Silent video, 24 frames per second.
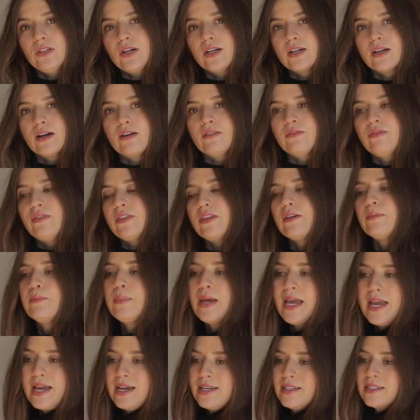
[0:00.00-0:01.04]
look of the
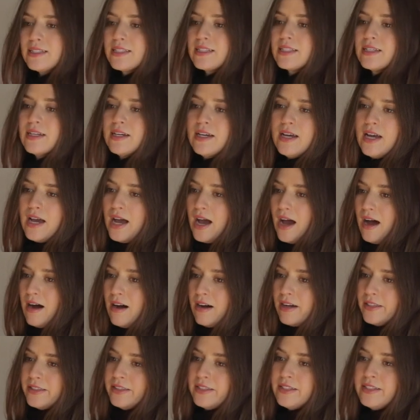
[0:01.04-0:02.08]
pants
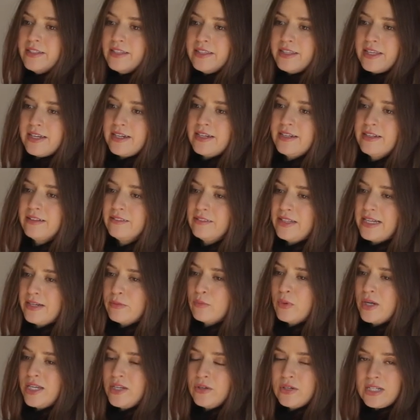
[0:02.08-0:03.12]
on the like
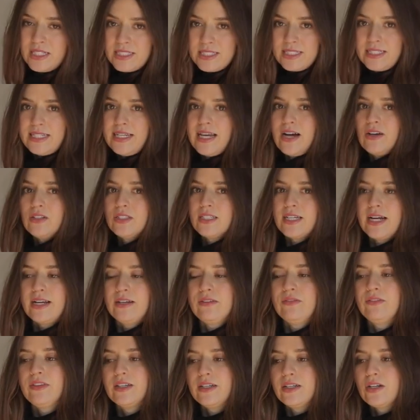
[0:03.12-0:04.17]
what you can see outside
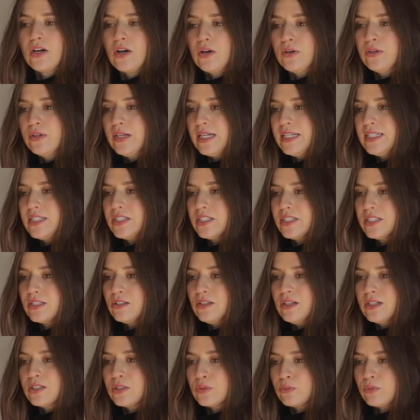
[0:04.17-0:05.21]
of the coat. It just
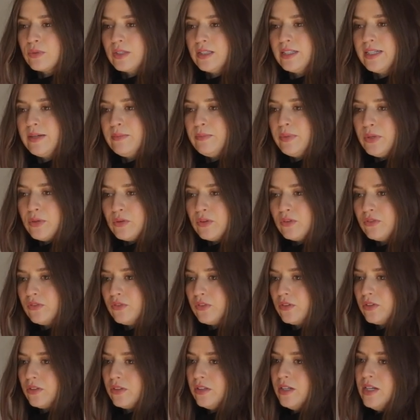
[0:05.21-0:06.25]
looks really
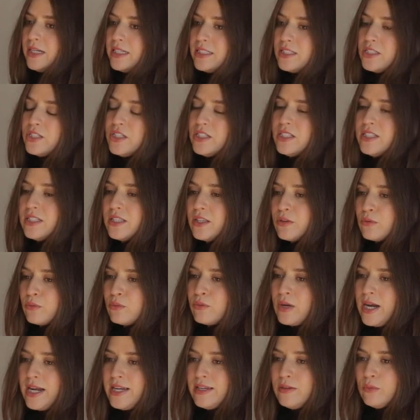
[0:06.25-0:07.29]
beautiful. It's just the
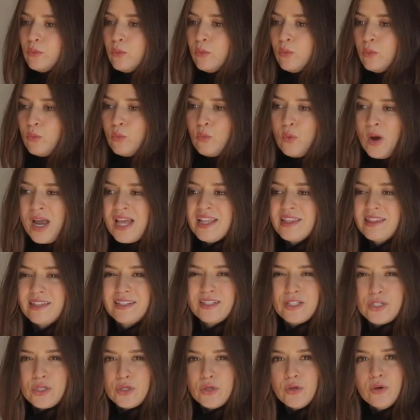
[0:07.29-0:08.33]
right
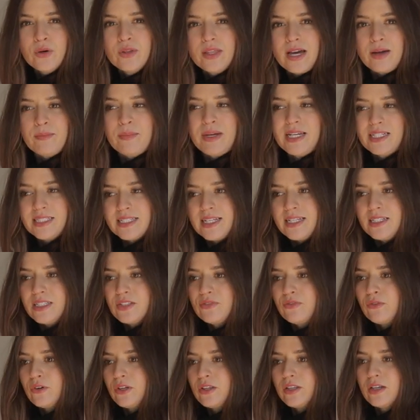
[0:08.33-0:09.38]
width too that makes
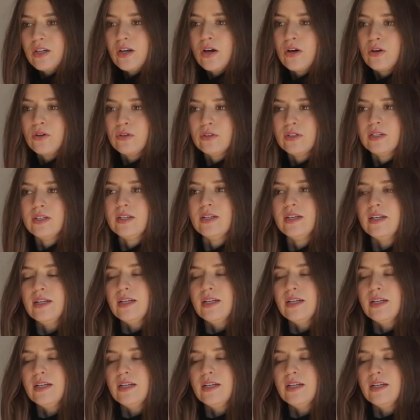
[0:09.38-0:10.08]
sense for the coat.